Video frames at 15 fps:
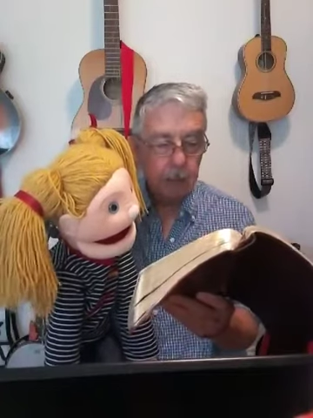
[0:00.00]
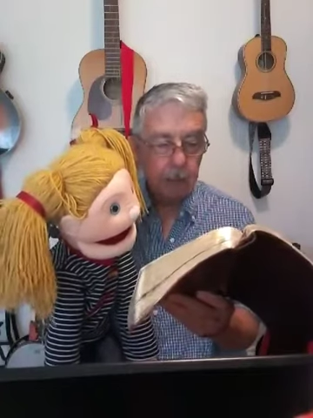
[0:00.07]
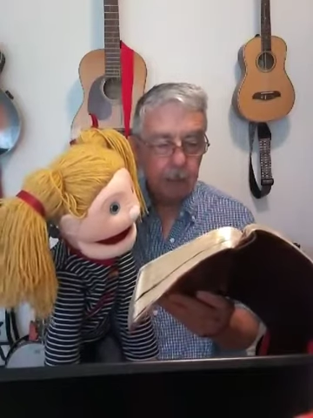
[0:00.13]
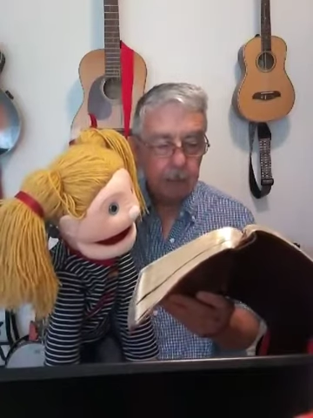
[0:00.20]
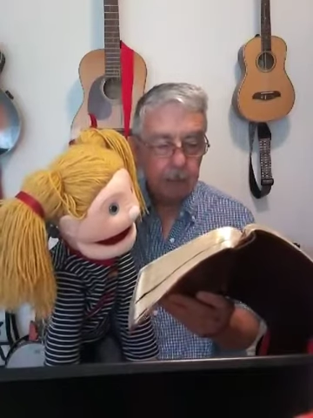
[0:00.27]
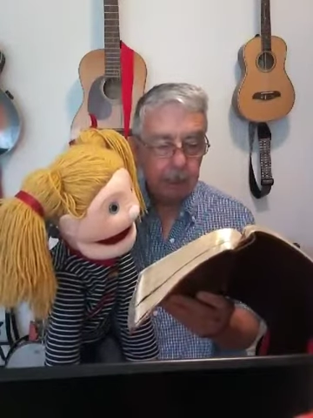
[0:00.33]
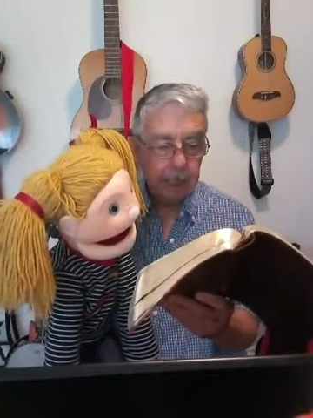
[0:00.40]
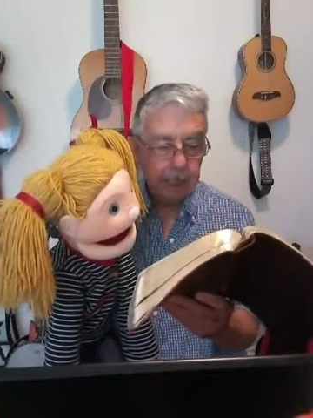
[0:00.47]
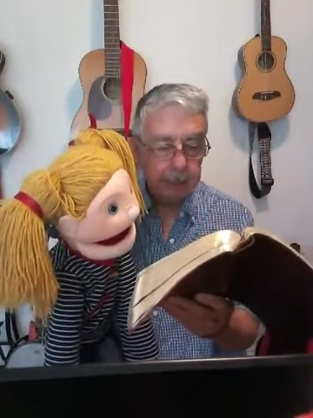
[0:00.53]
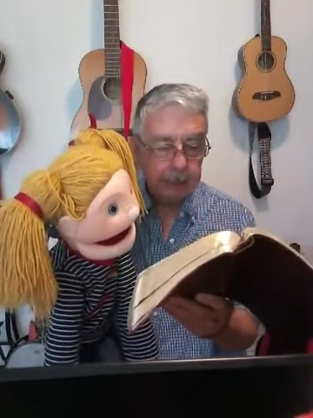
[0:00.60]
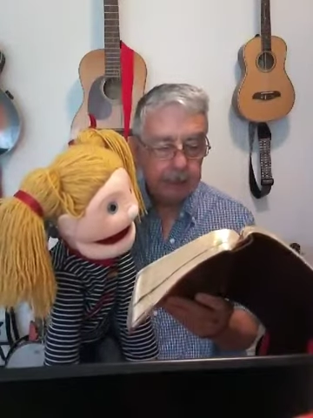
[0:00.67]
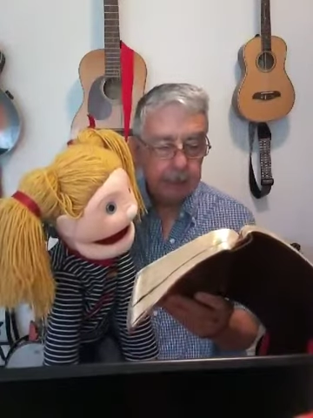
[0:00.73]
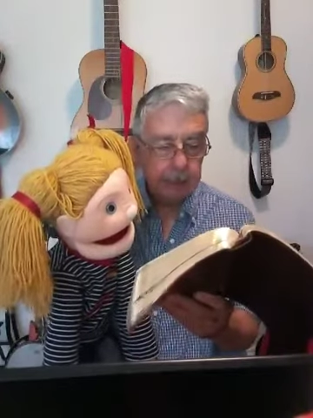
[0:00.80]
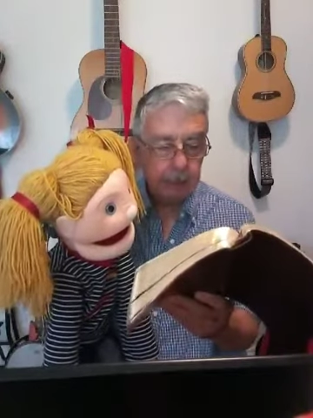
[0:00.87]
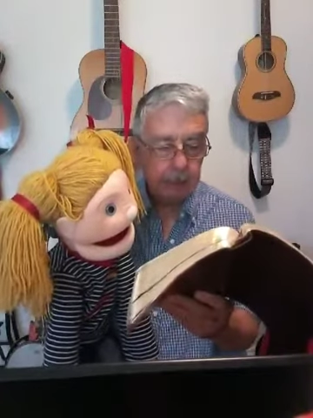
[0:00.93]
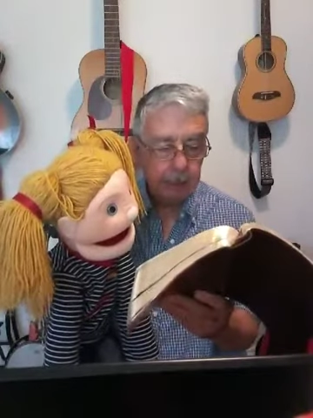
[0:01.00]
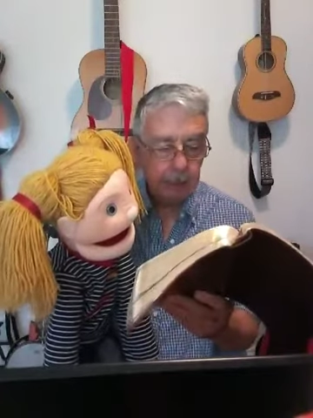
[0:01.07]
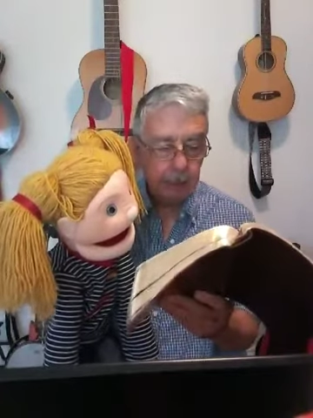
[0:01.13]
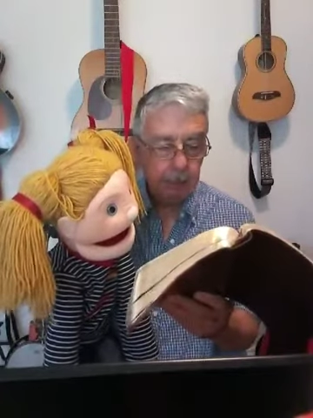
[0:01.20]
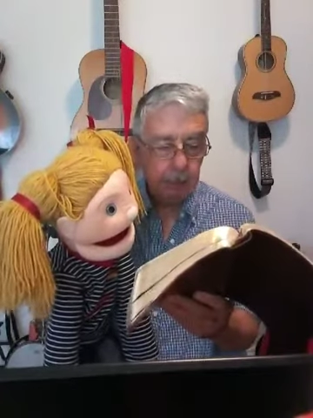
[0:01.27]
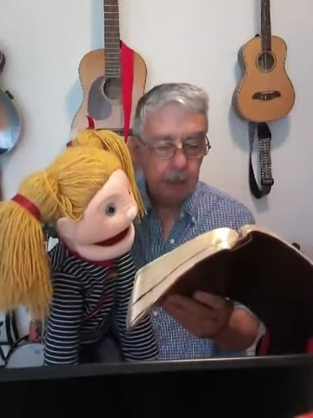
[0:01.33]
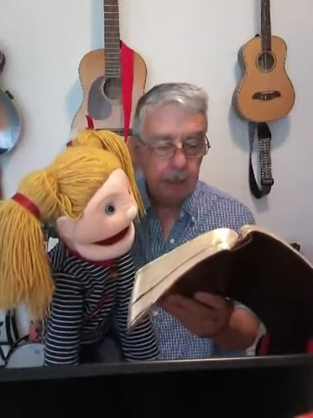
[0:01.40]
baptizing
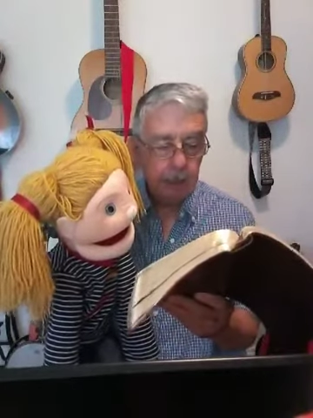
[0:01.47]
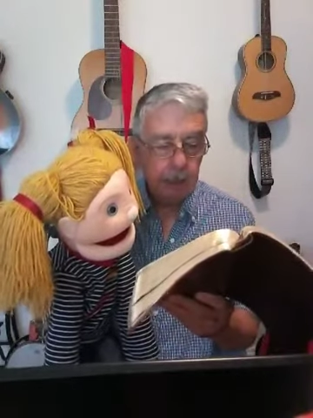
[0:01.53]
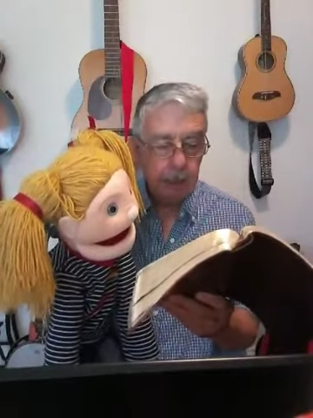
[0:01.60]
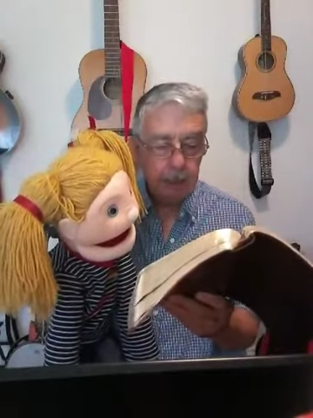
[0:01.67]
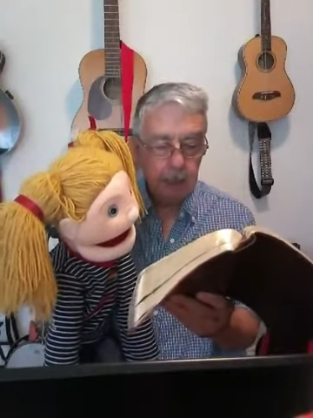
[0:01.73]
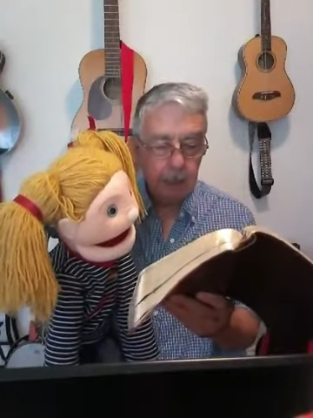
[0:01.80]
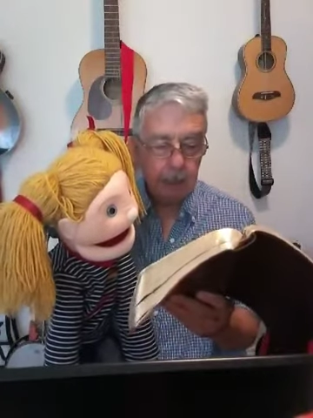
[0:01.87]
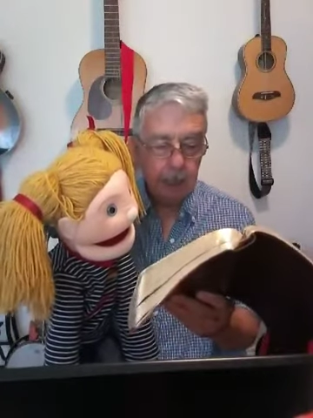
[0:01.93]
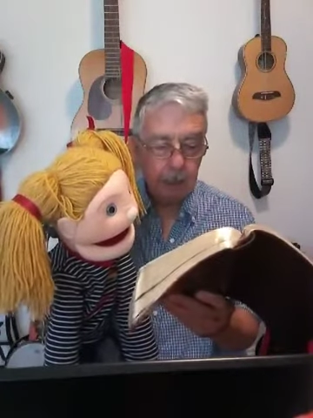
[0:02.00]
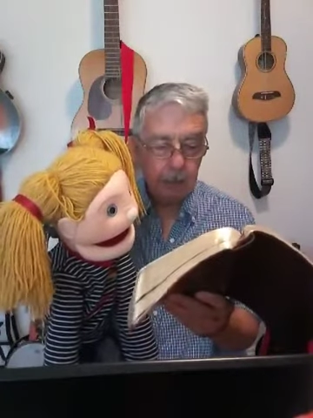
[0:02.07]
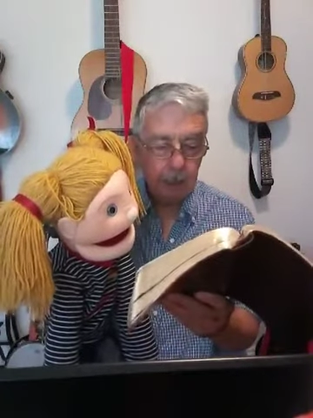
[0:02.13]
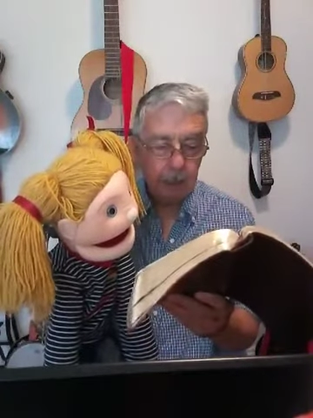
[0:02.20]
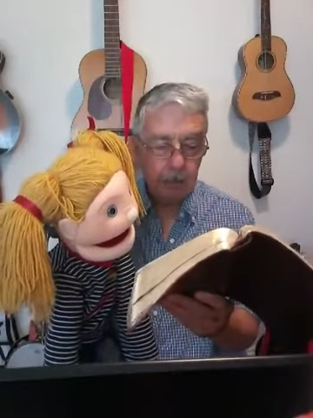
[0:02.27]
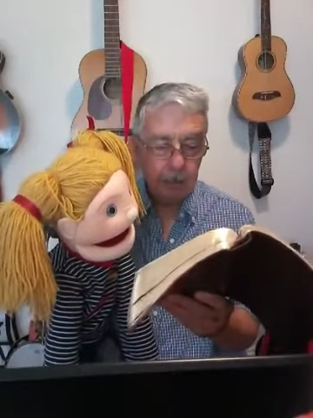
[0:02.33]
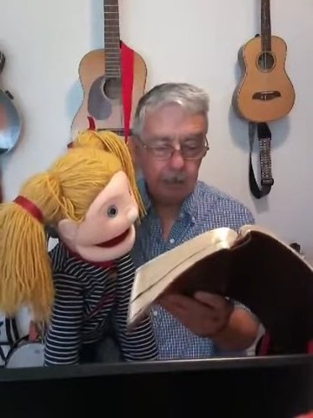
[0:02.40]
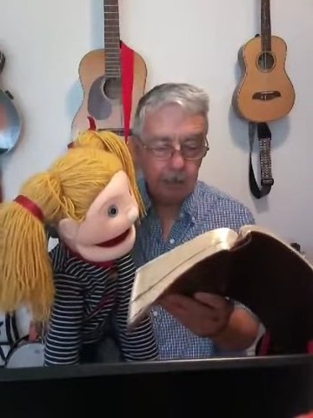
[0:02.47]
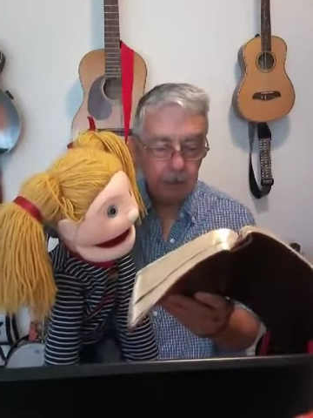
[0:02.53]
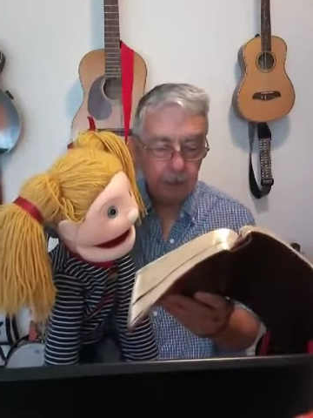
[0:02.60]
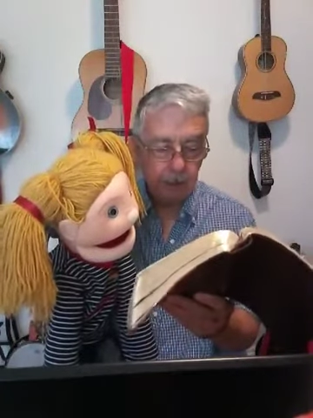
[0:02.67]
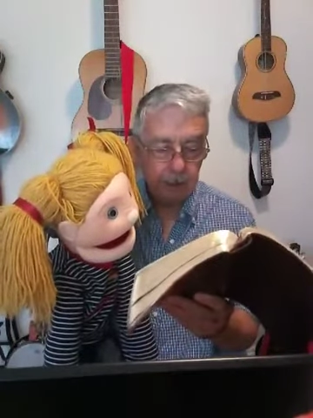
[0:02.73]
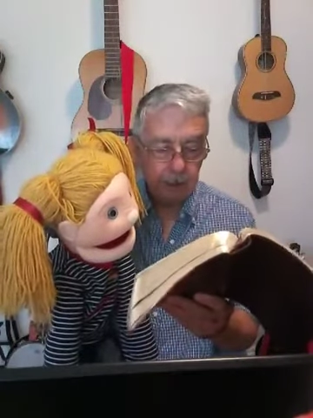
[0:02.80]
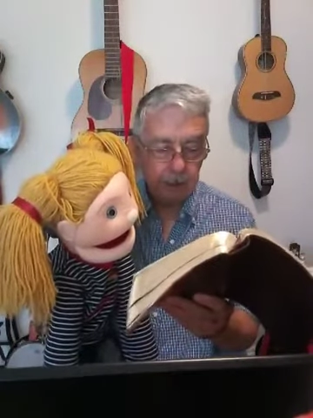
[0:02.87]
them in the name of the
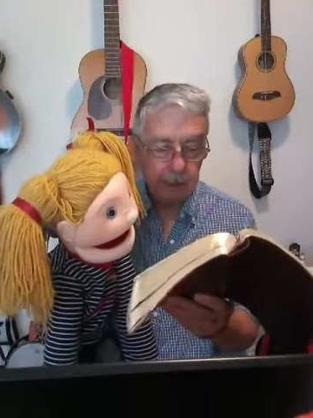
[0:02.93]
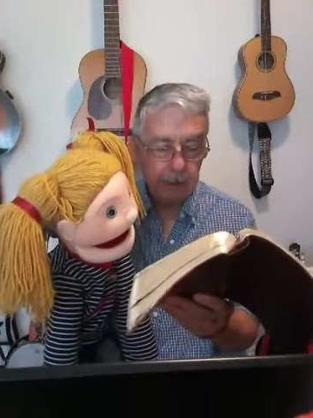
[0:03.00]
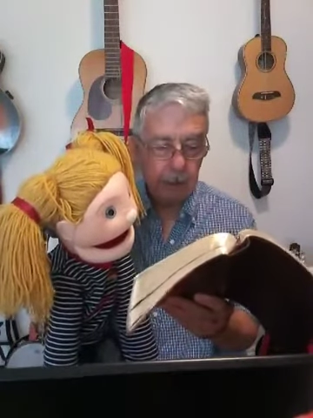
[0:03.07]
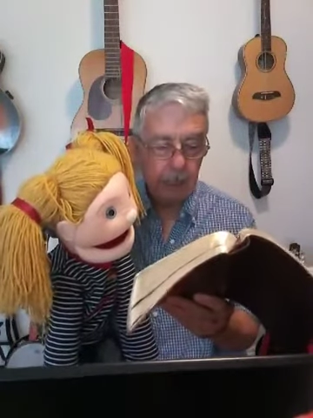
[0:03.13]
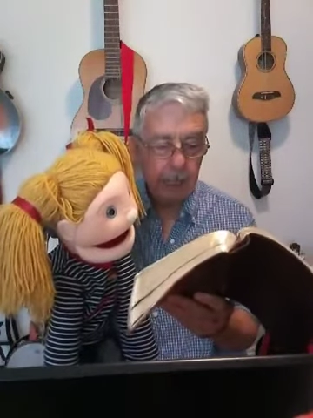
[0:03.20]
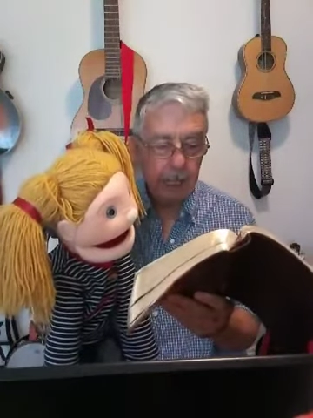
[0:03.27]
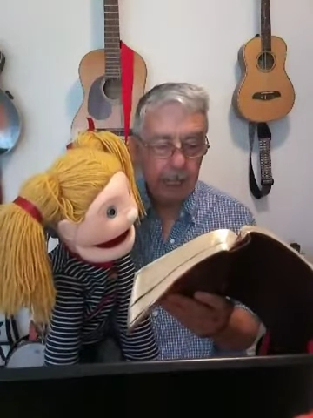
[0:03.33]
Father,